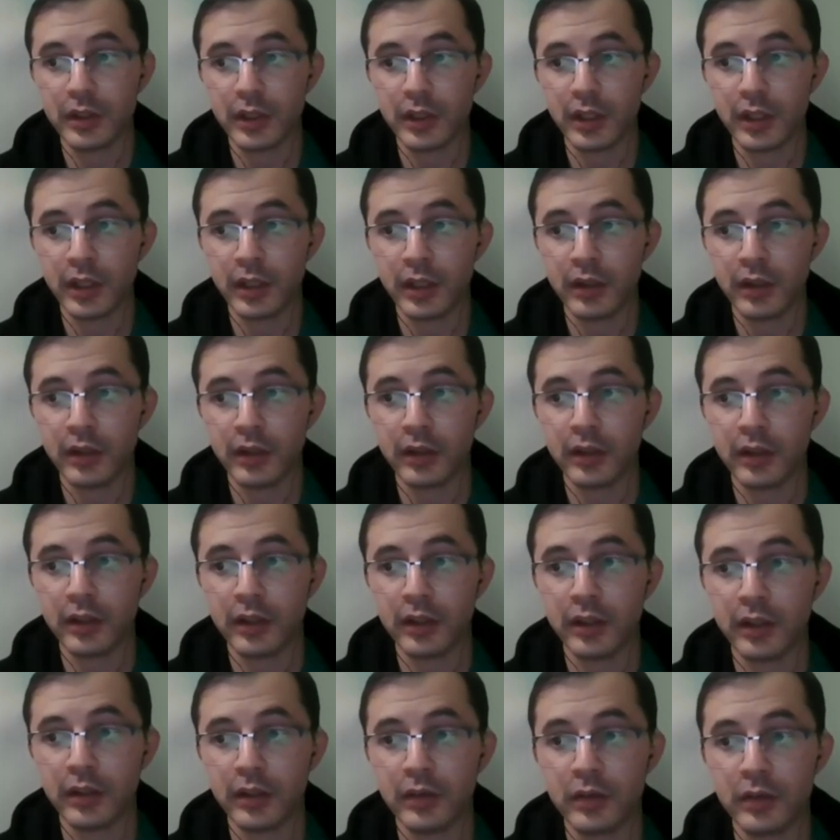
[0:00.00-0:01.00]
in
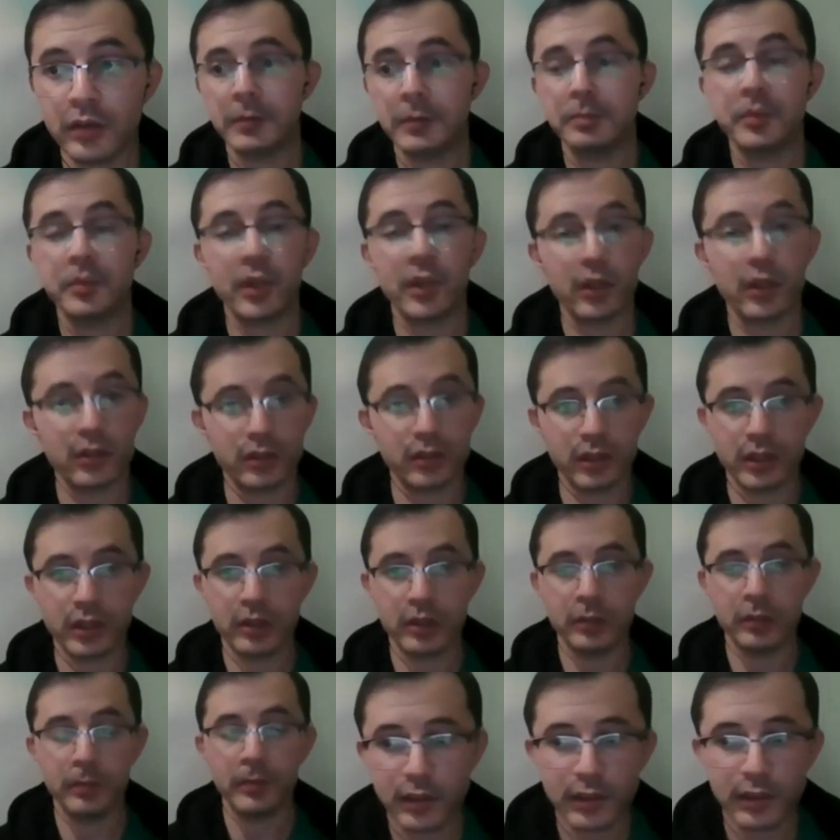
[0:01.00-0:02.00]
the
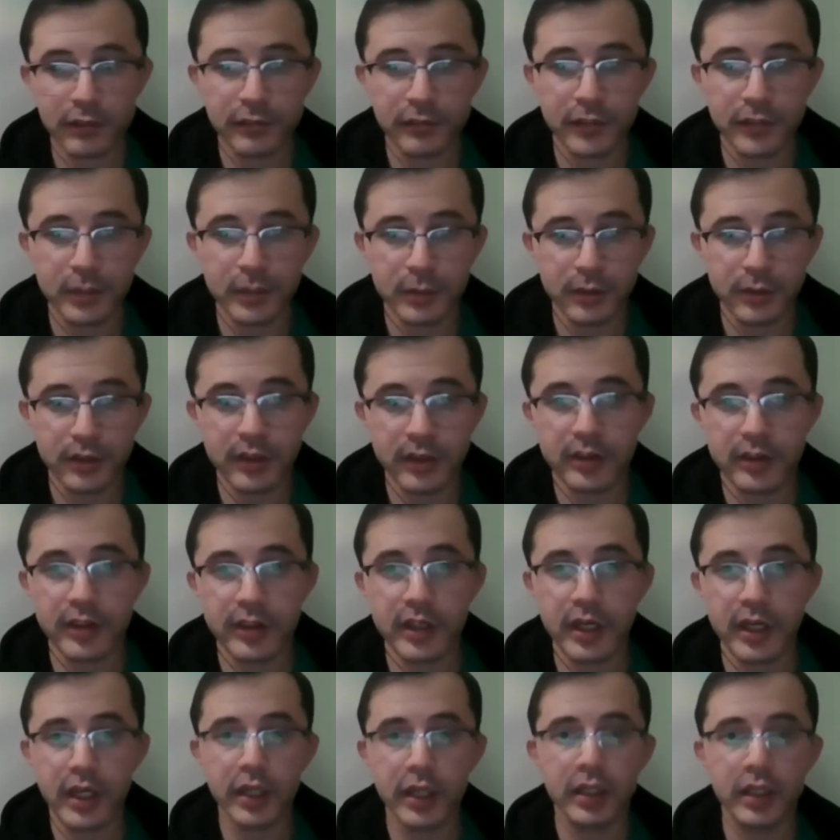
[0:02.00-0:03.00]
perineum, the femur, the
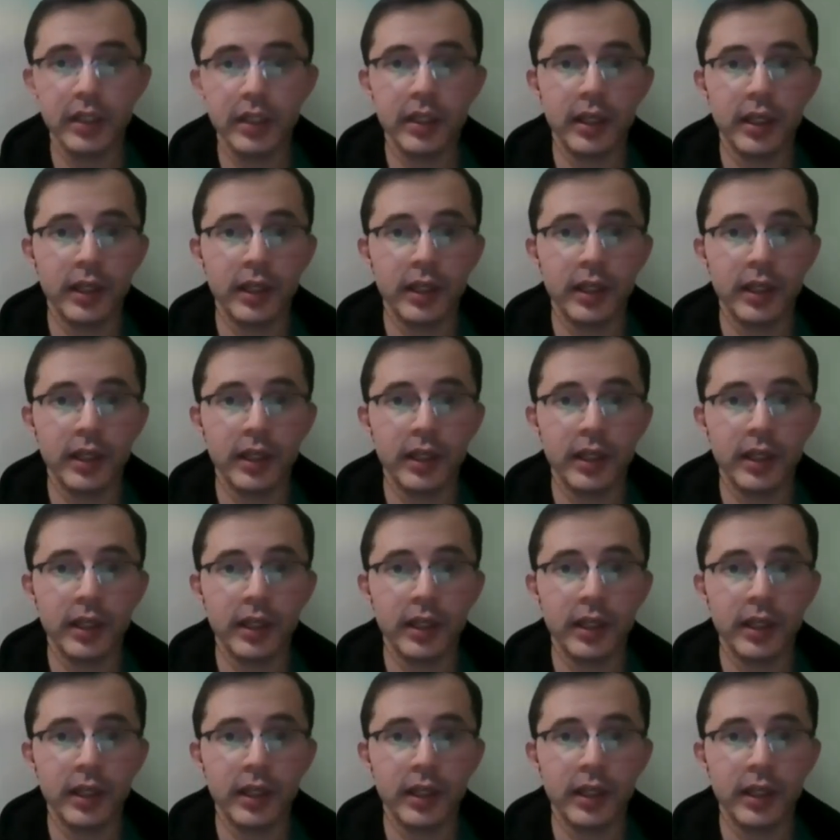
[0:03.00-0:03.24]
thigh,